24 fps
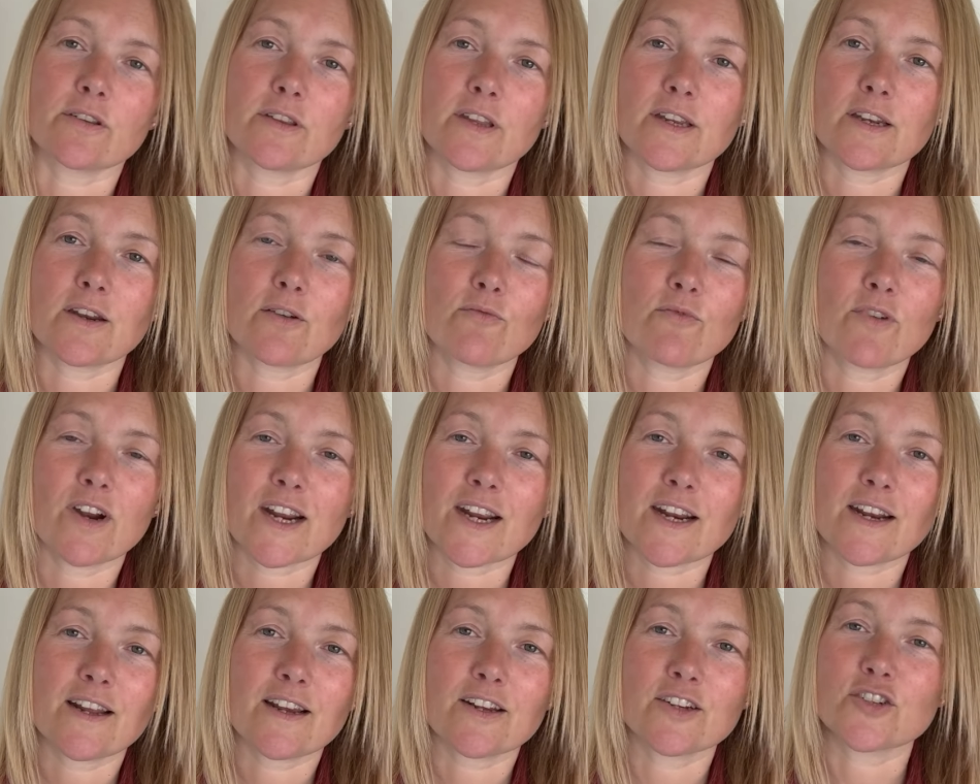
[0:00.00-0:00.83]
They don't
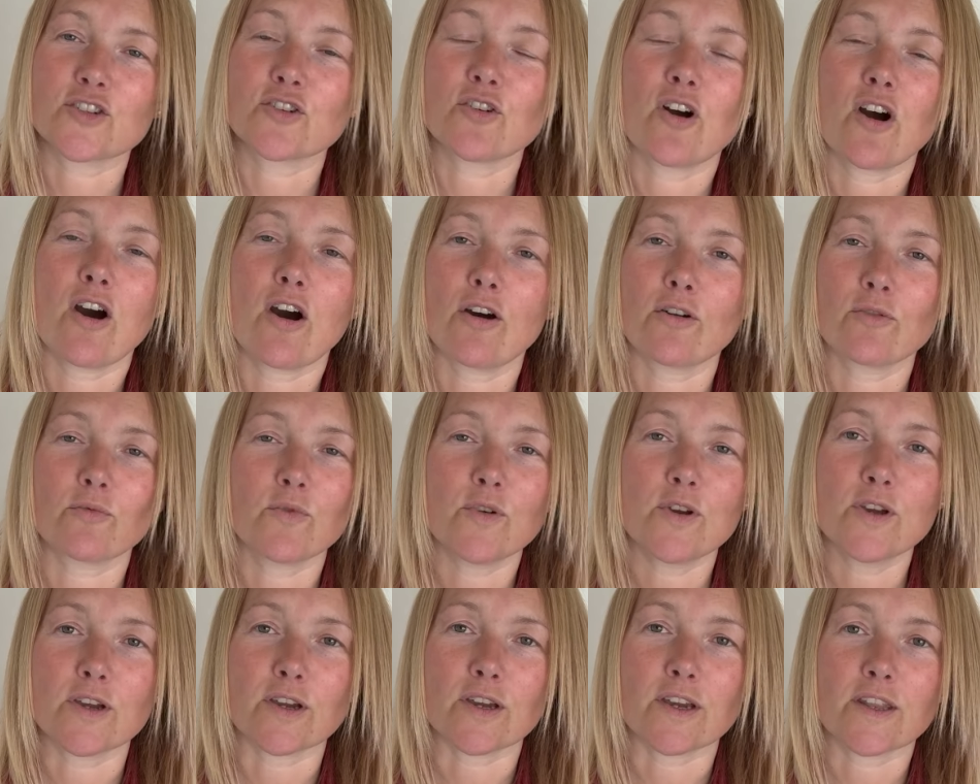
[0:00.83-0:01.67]
recognise your hard
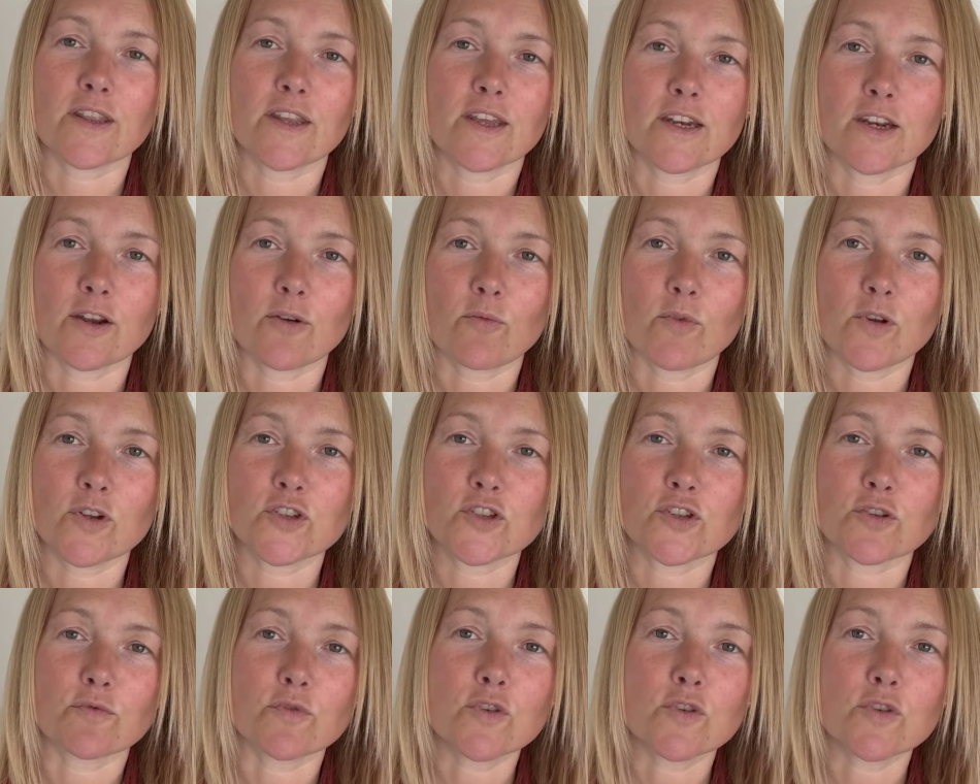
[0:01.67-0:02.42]
work and they don't want to.